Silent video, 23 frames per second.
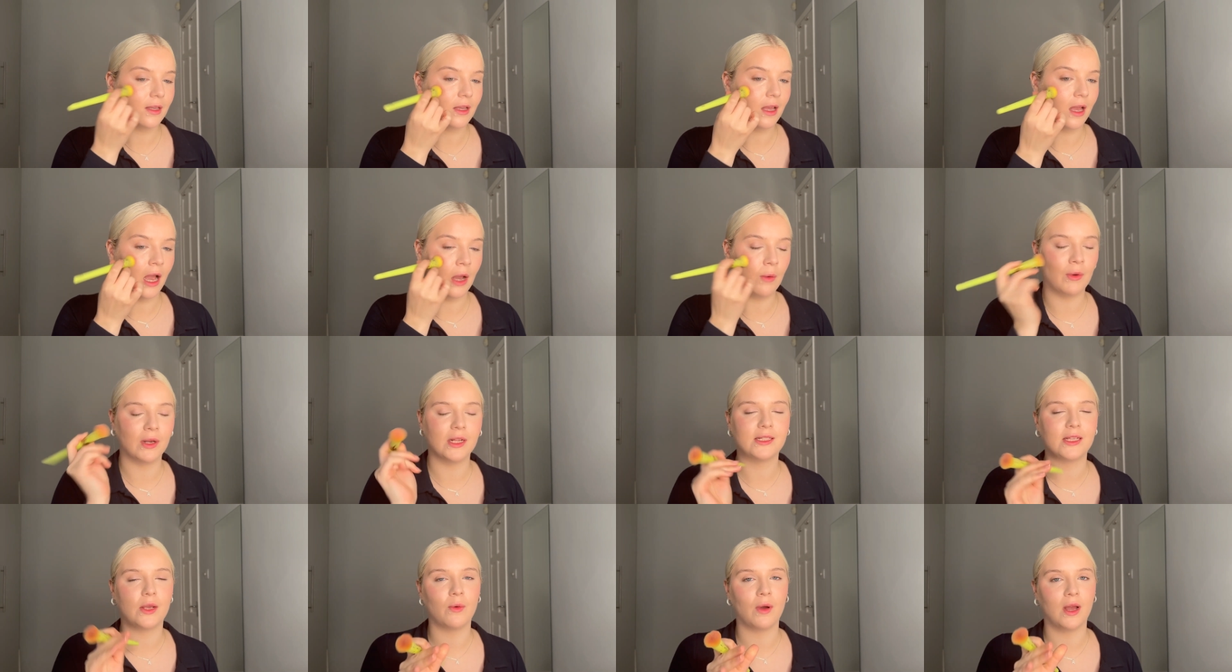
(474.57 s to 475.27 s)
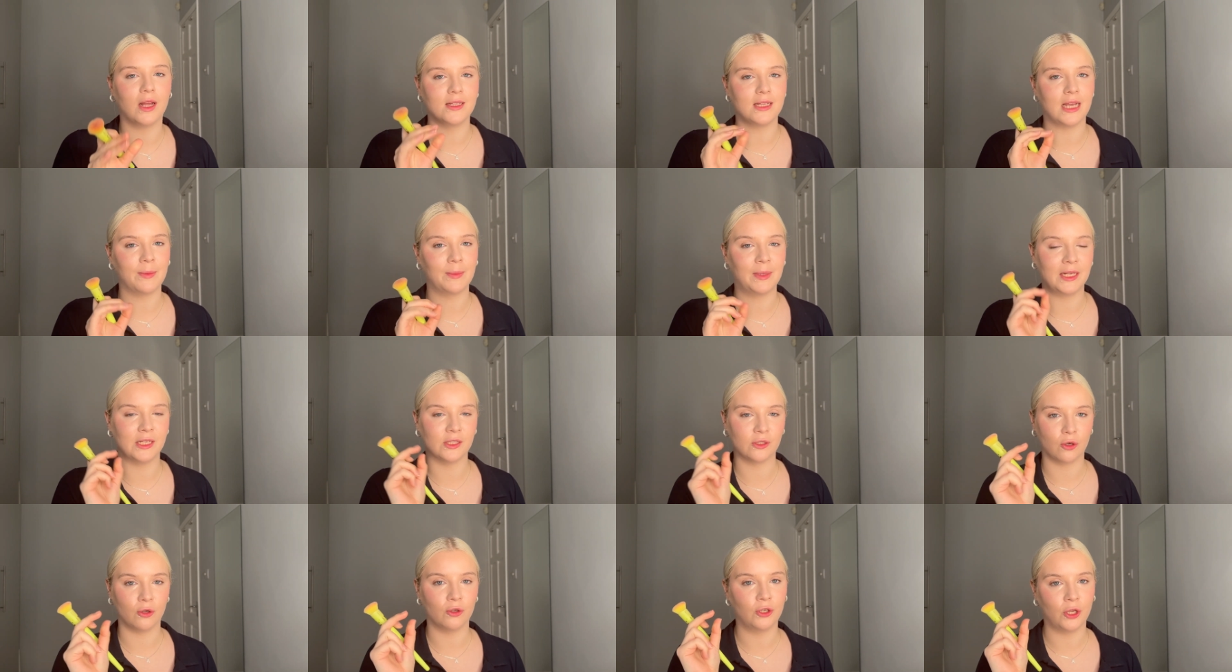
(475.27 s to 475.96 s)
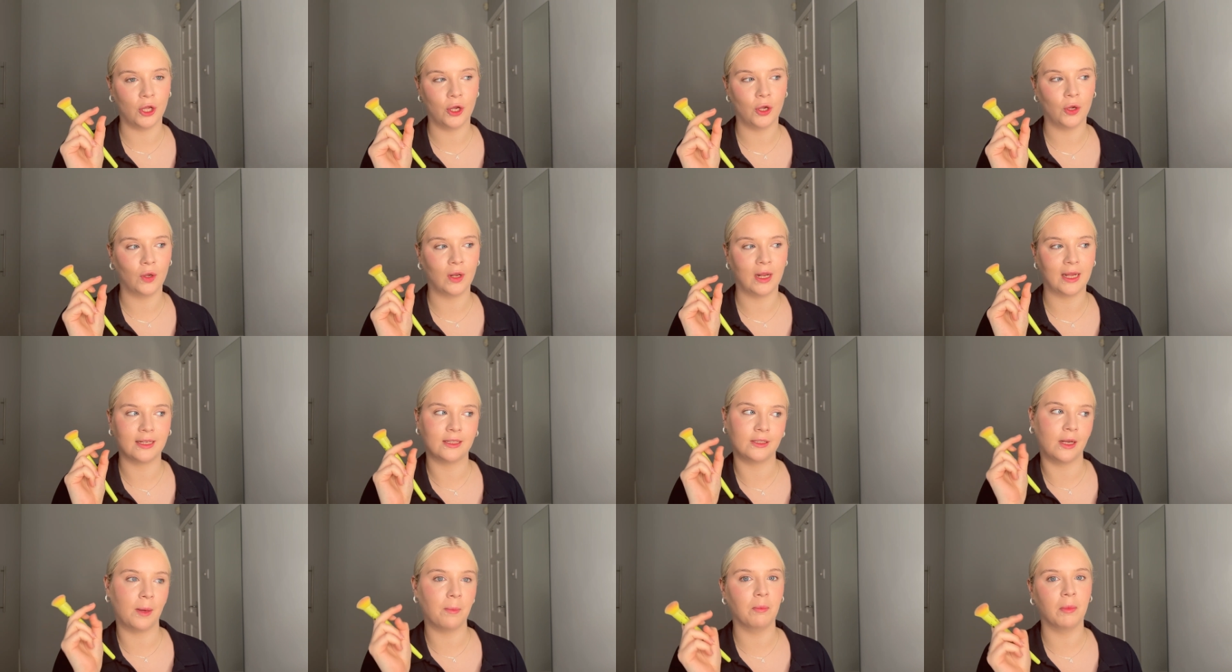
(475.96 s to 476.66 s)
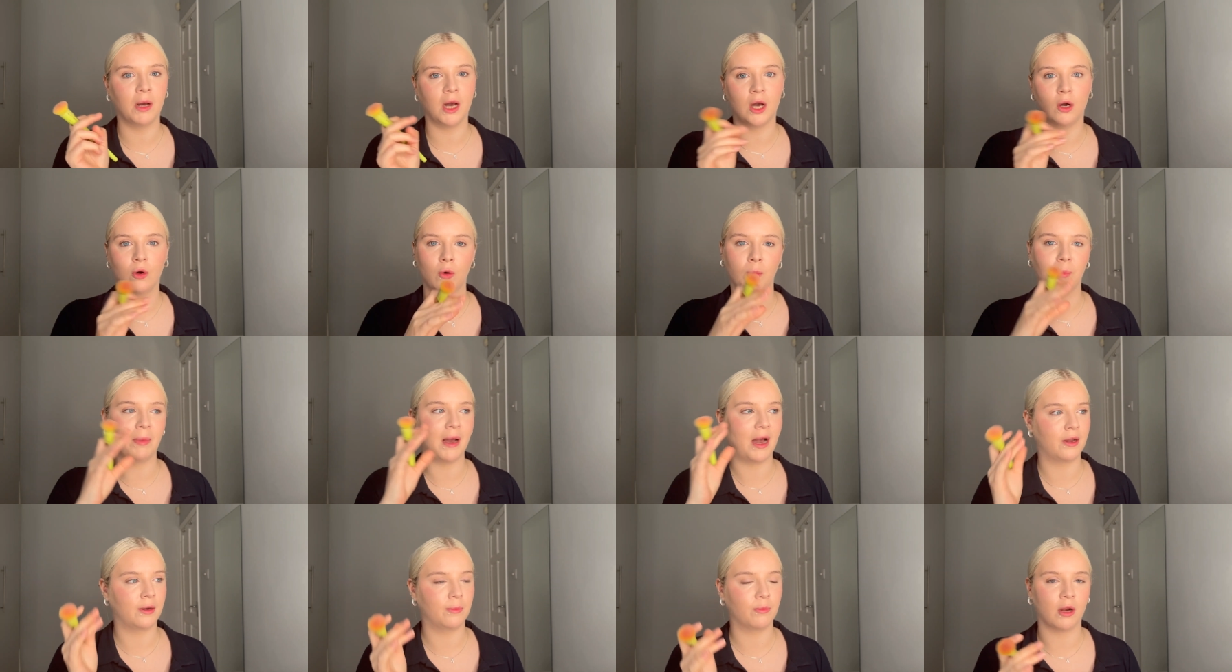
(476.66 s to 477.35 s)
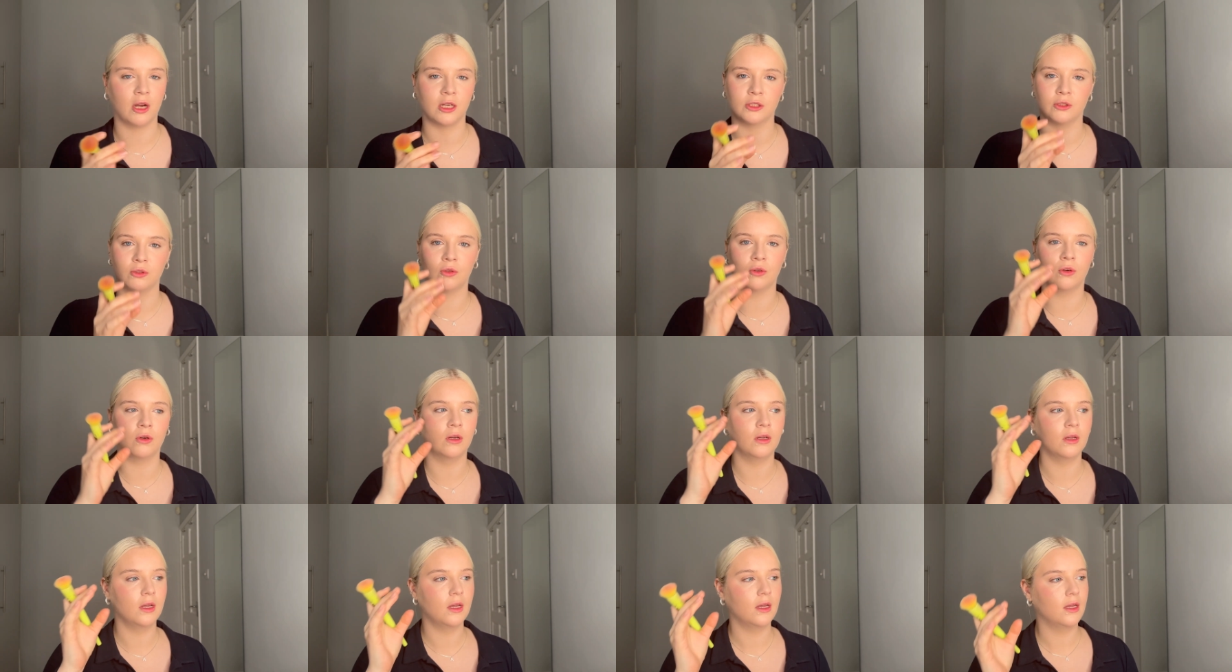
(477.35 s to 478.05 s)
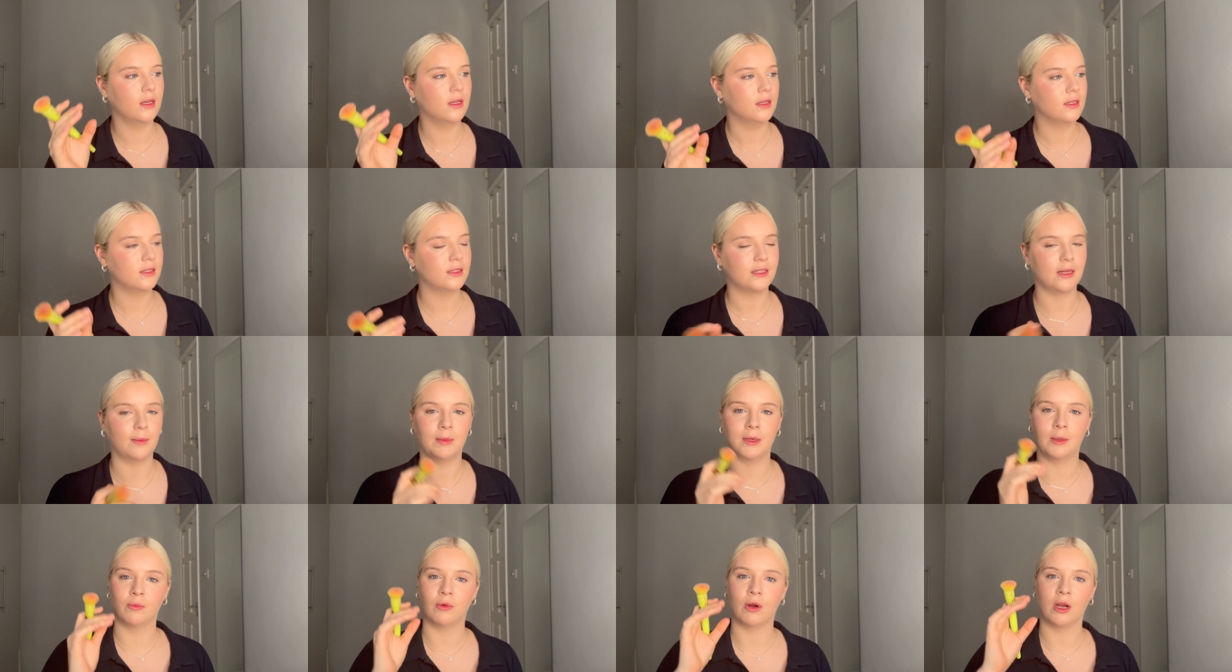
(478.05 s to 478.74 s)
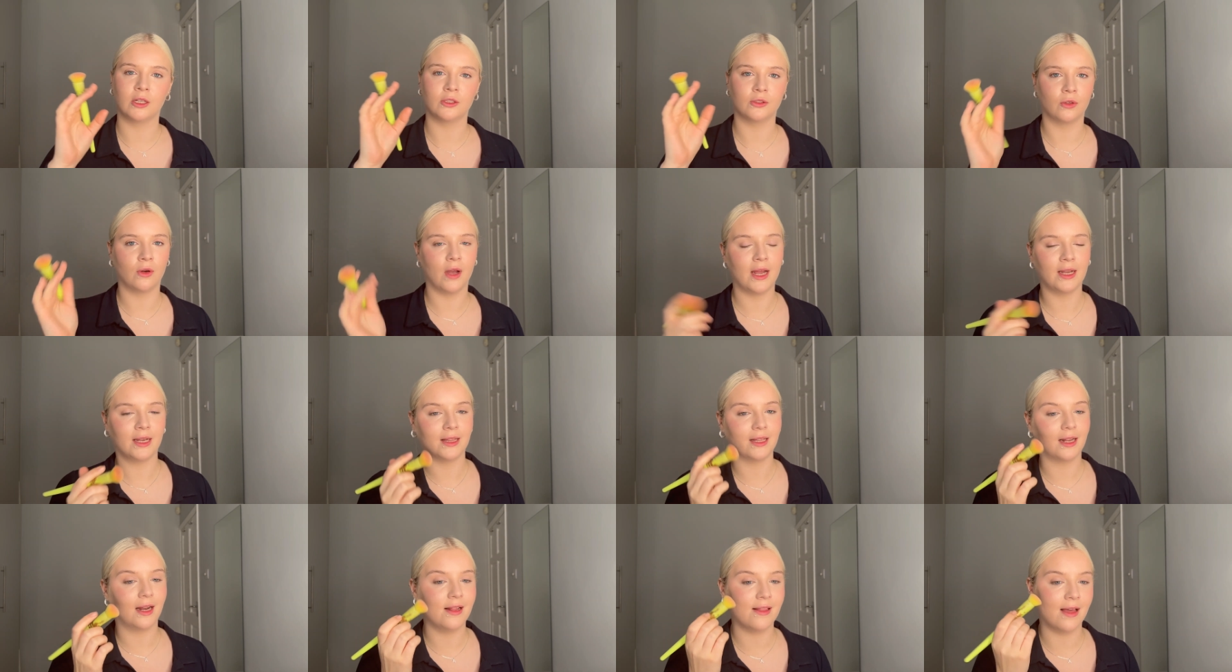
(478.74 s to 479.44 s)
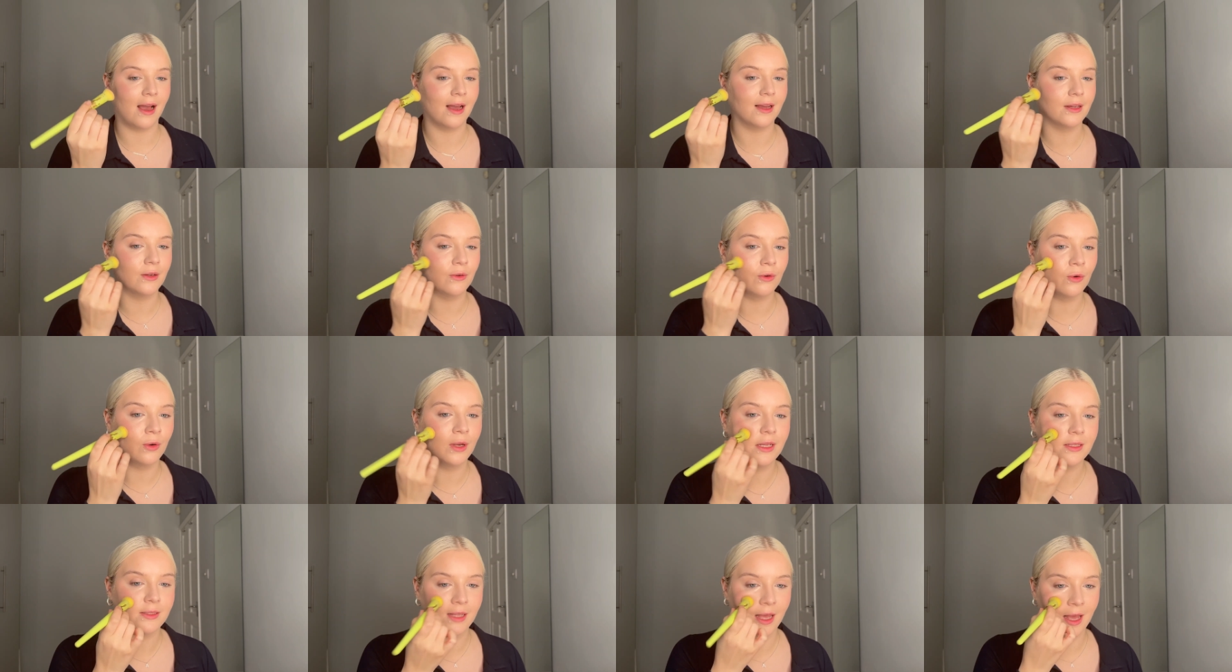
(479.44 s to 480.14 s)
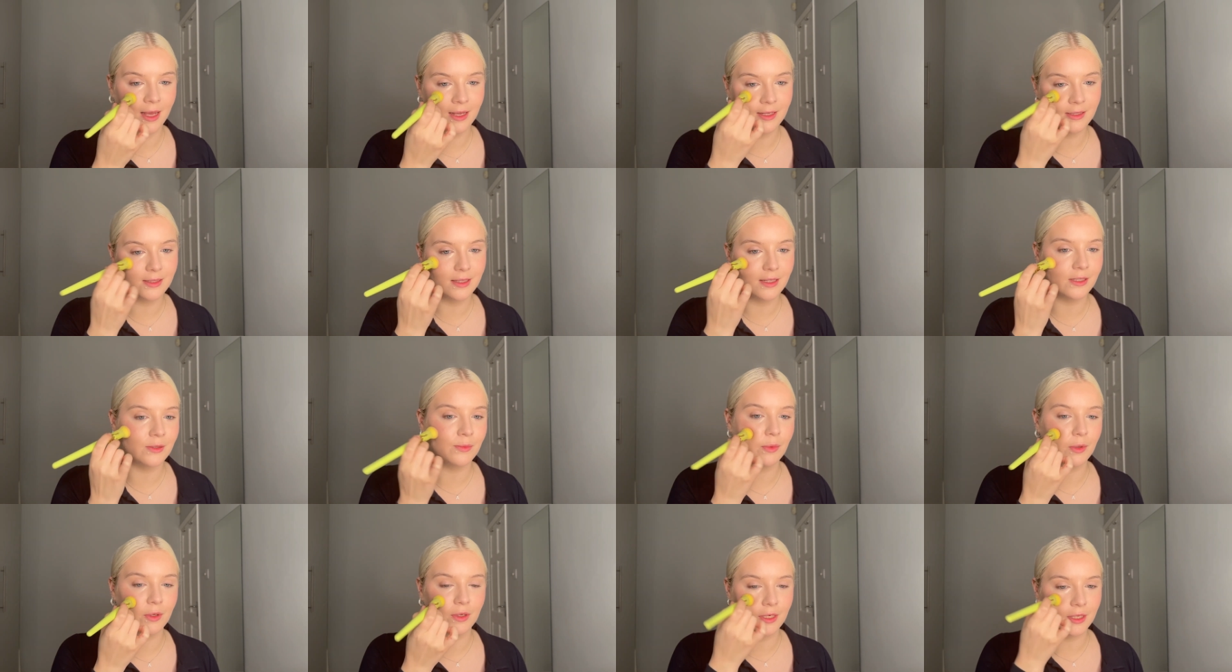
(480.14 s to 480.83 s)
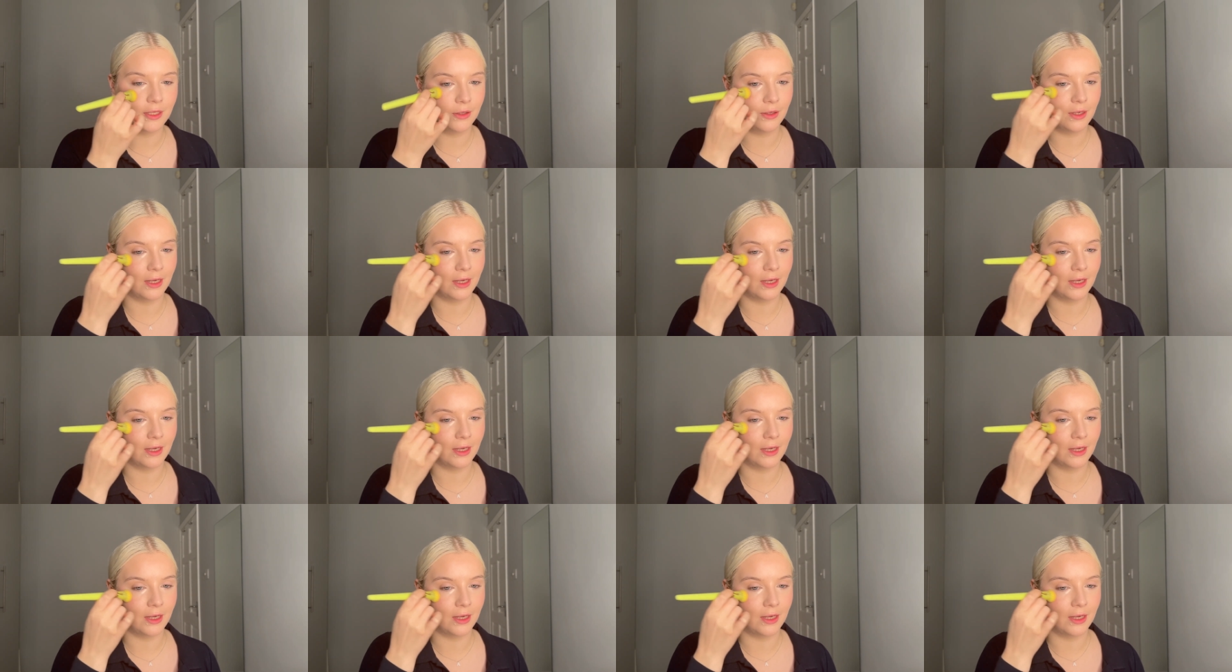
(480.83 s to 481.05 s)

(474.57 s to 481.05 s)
Uh, when I say words, I mean it's got no like number or powder brush or stippling brush or anything like that. All it says is Beauty